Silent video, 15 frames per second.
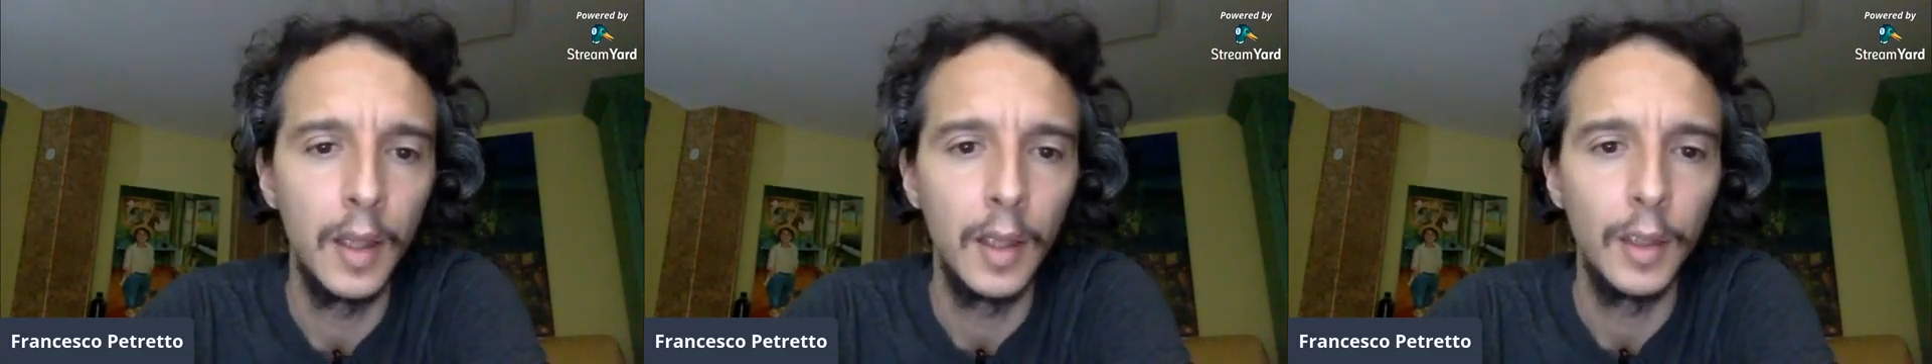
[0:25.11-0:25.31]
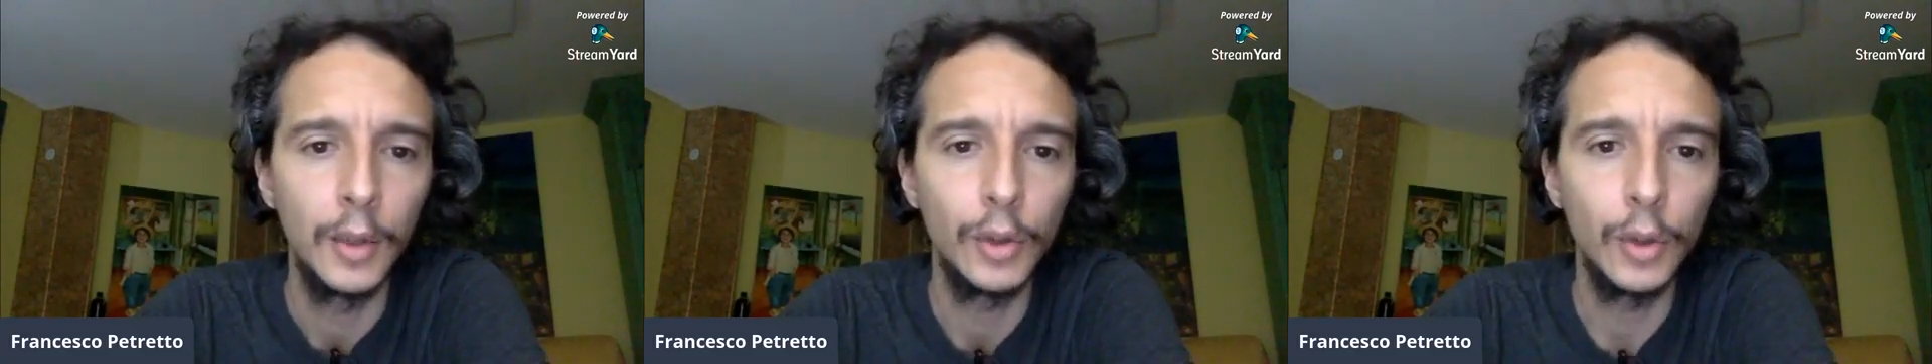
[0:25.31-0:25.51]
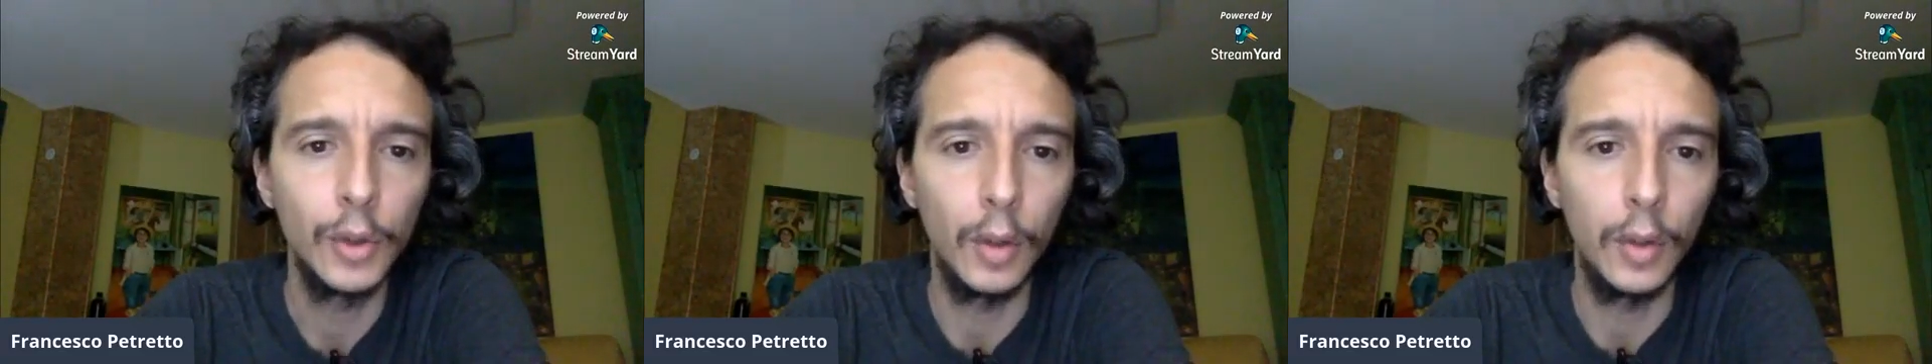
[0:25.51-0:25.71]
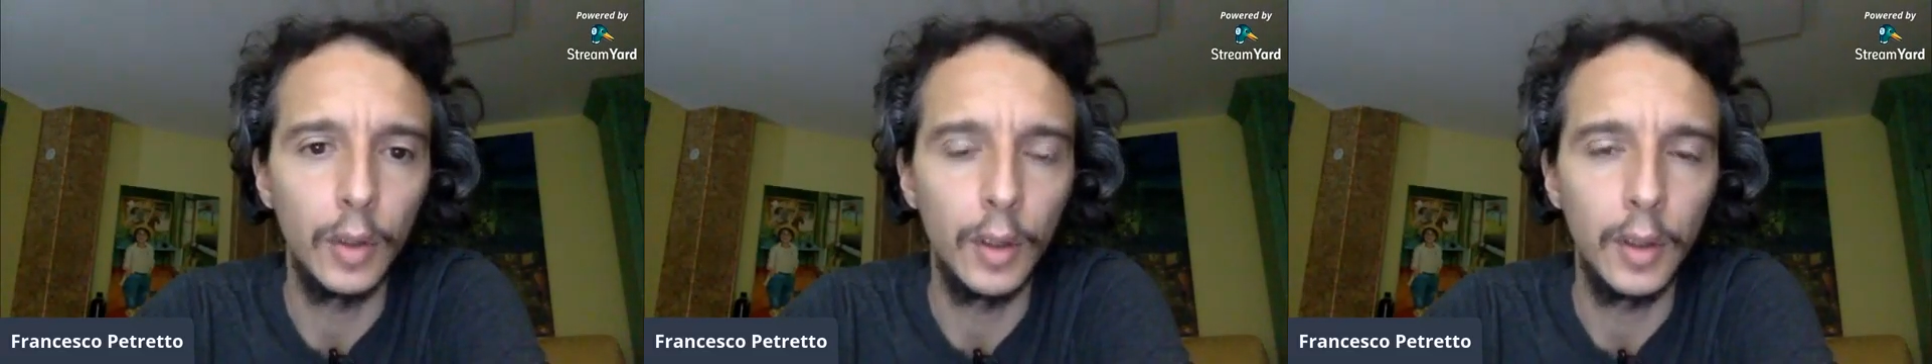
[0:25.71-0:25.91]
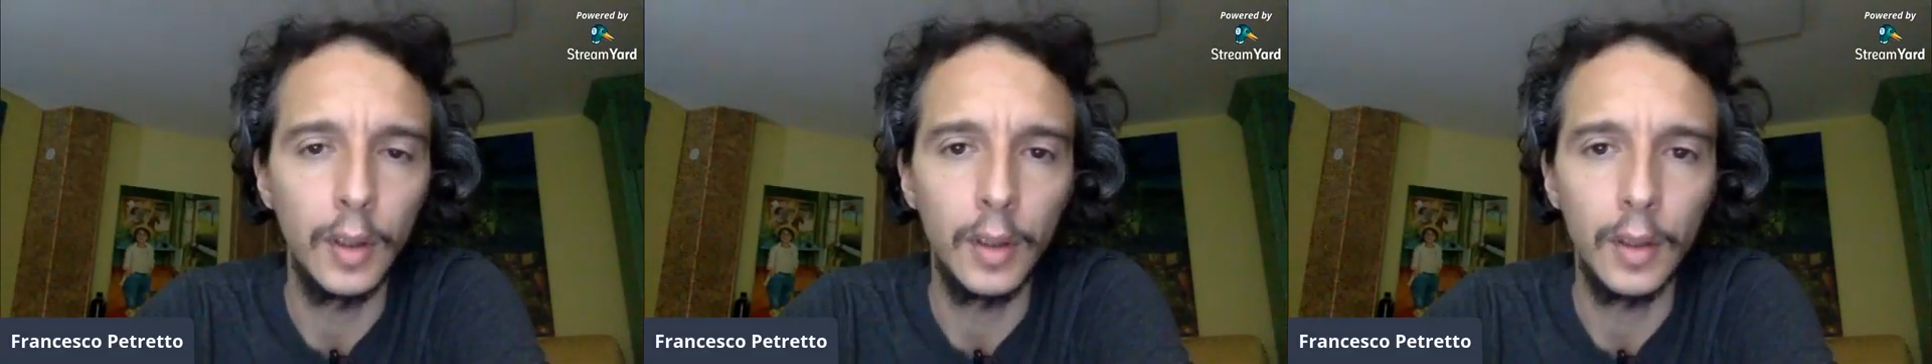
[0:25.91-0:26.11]
So
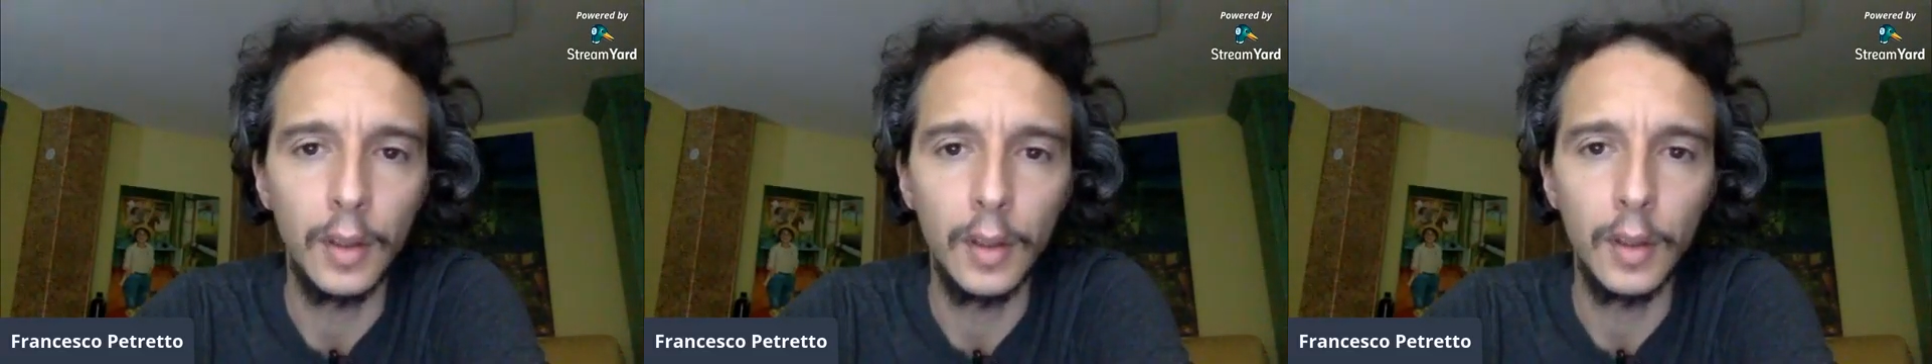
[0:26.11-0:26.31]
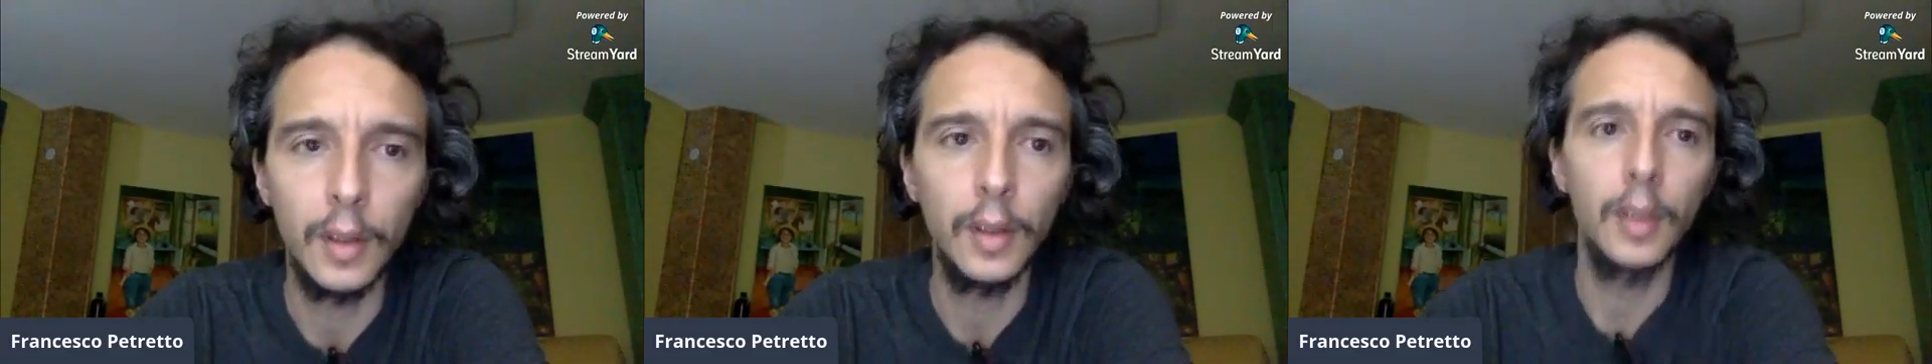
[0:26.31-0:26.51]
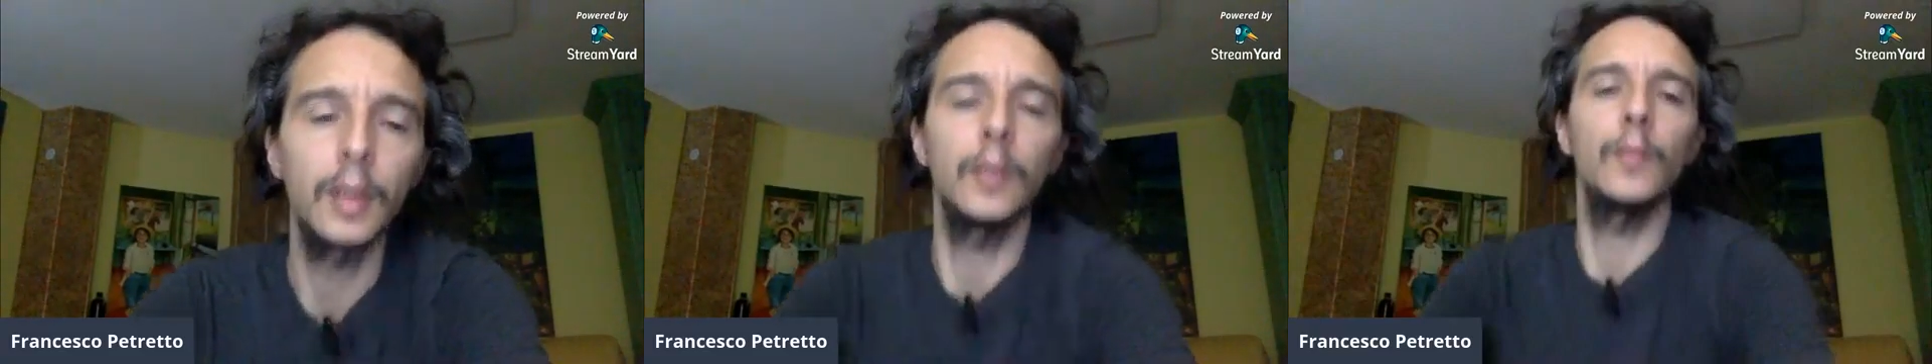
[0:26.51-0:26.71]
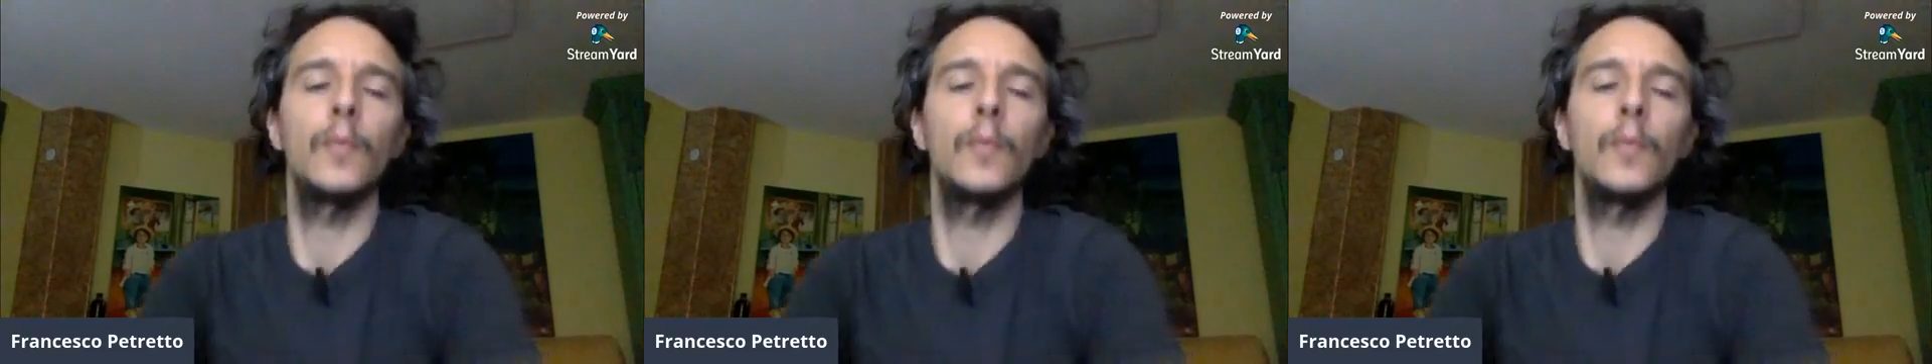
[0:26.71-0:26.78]
uh,